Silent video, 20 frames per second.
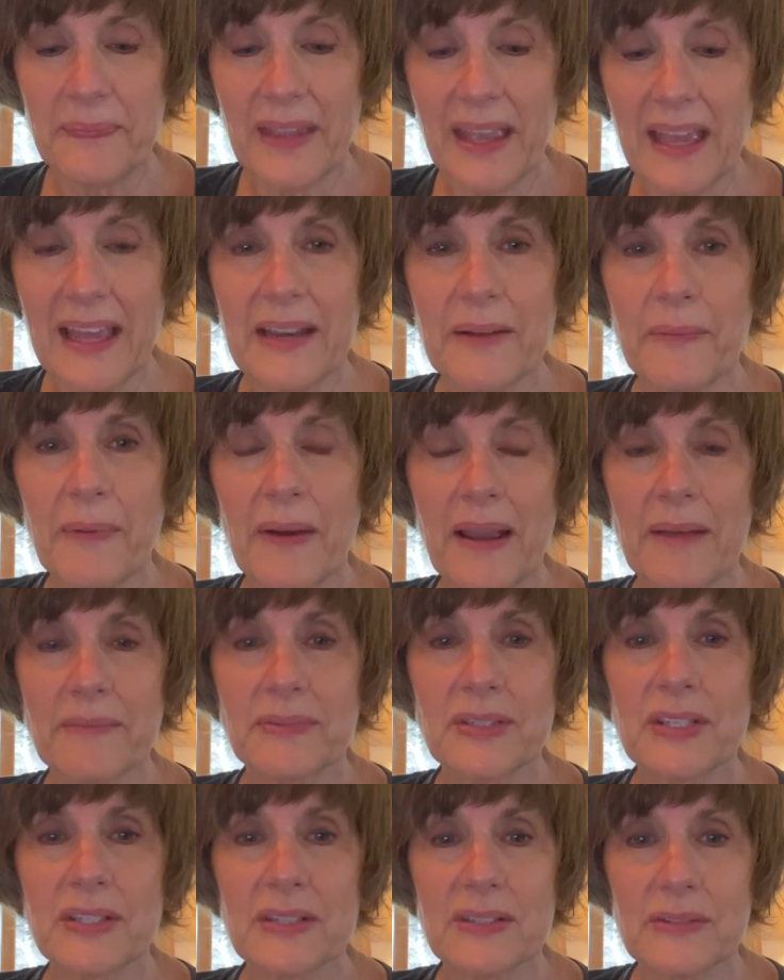Anyway, I'm
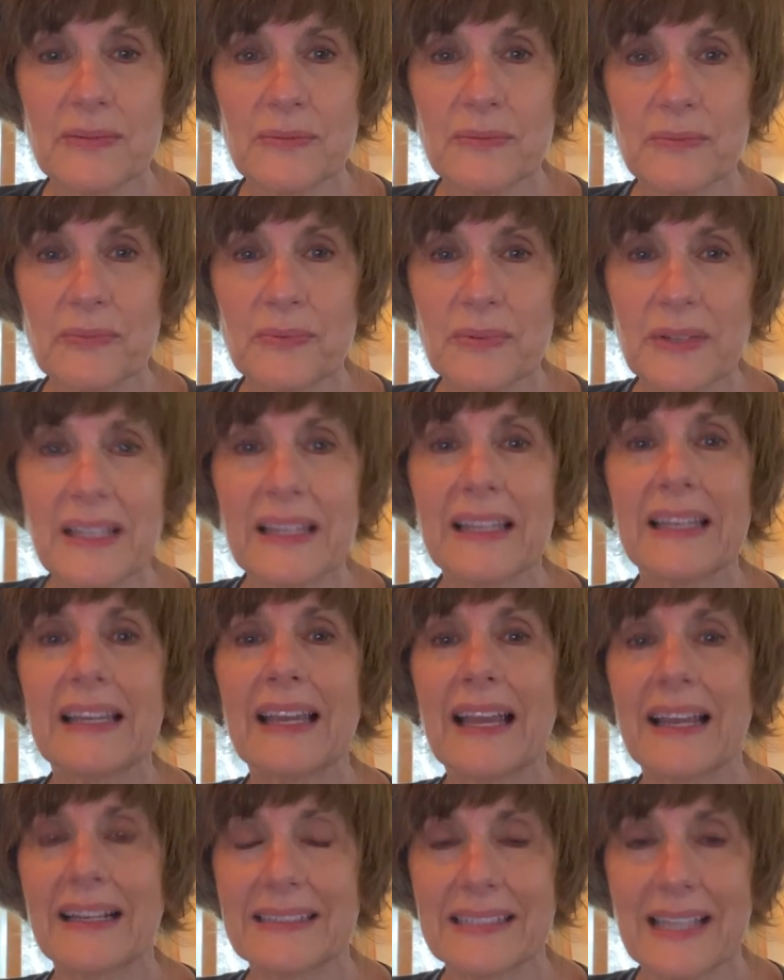
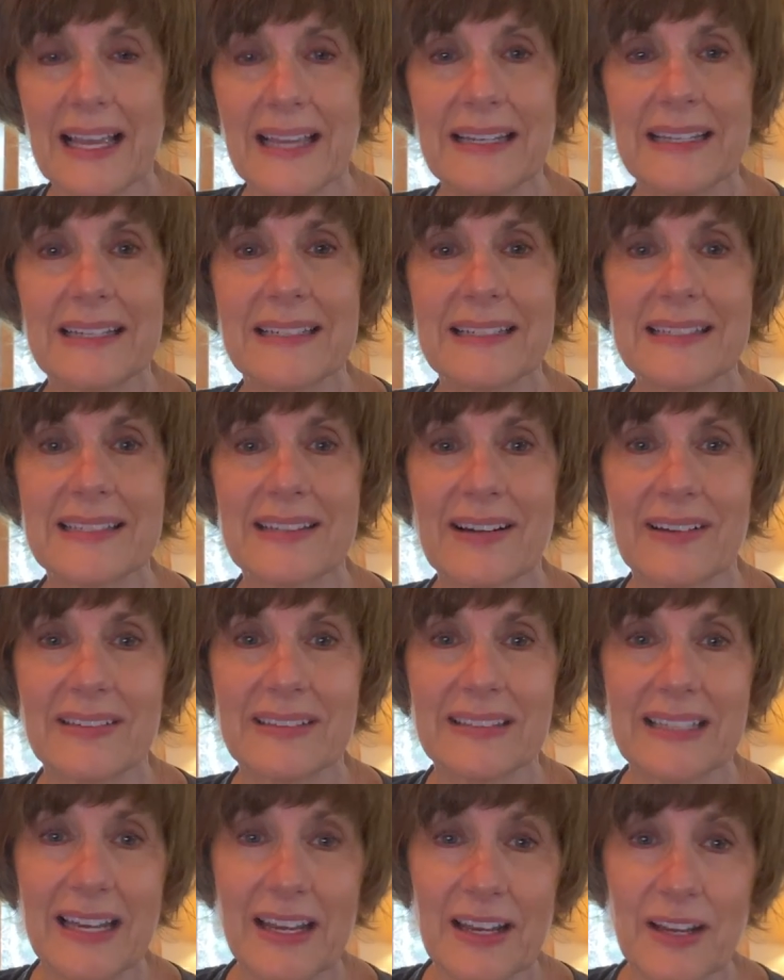really excited to start
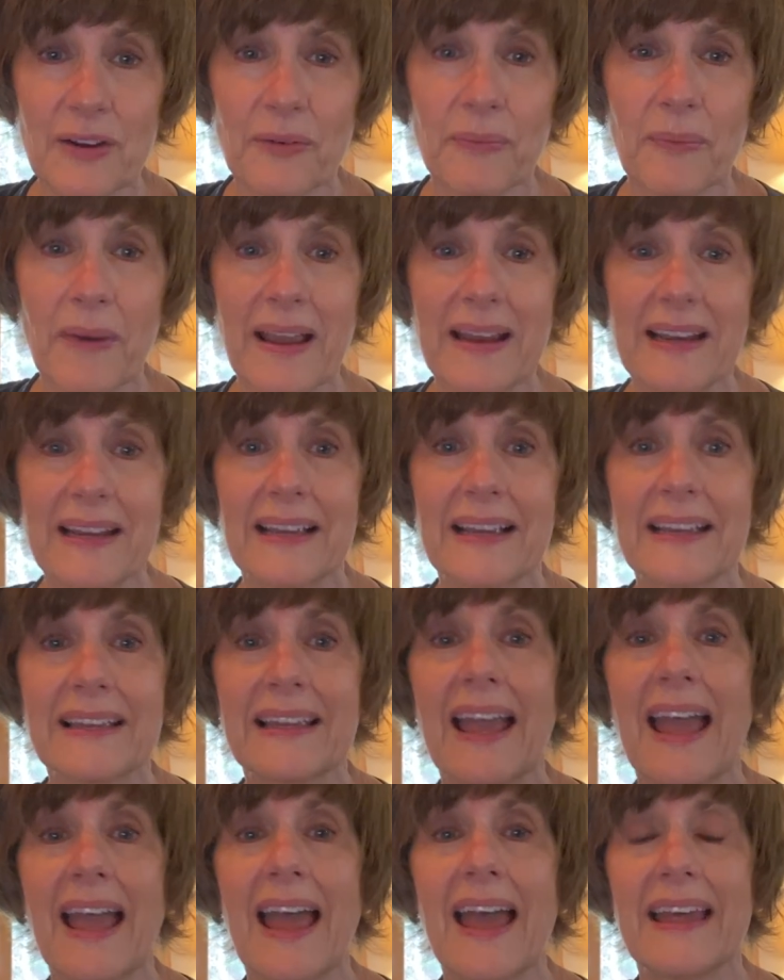seeing your writing
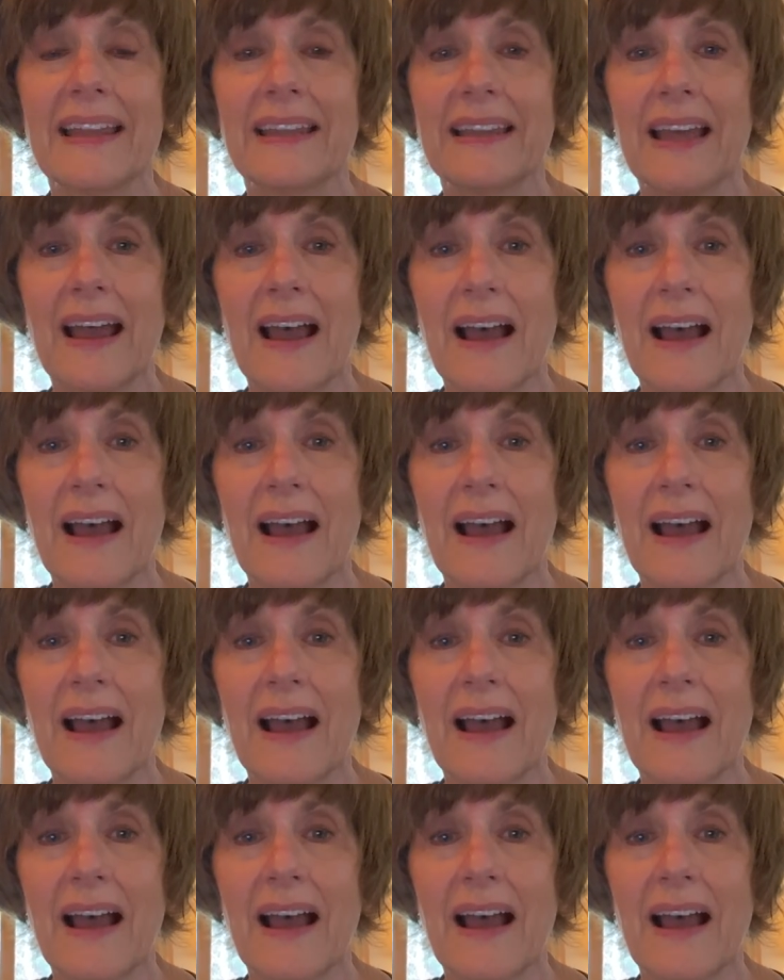again.